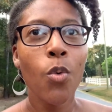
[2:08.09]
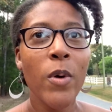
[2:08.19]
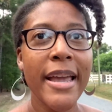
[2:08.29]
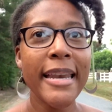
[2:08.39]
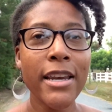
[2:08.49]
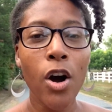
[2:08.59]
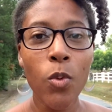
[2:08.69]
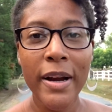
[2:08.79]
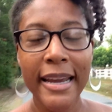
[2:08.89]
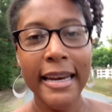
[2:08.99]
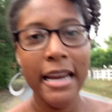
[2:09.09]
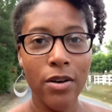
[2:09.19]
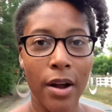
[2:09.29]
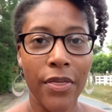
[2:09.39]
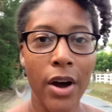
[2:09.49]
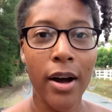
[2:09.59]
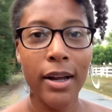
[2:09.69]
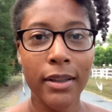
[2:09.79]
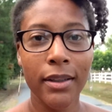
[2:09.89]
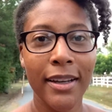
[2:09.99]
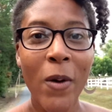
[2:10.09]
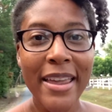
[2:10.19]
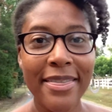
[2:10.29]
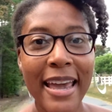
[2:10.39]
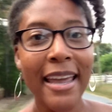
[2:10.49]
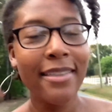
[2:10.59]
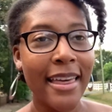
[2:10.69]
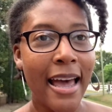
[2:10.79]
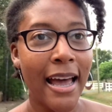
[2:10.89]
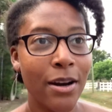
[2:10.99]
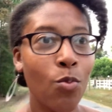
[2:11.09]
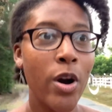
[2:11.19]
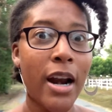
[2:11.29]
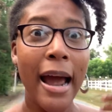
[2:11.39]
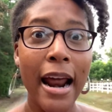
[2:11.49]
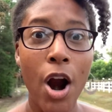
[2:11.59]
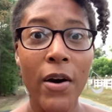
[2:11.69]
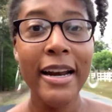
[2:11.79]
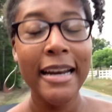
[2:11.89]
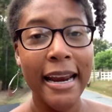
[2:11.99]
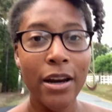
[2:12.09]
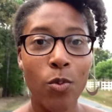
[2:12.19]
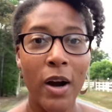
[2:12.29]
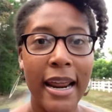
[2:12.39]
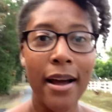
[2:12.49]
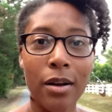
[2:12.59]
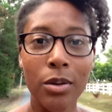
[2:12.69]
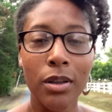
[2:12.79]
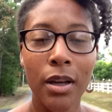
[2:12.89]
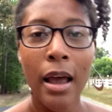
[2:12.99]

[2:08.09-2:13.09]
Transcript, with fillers: when no one can hear our thoughts. We think that we're not hurting anyone else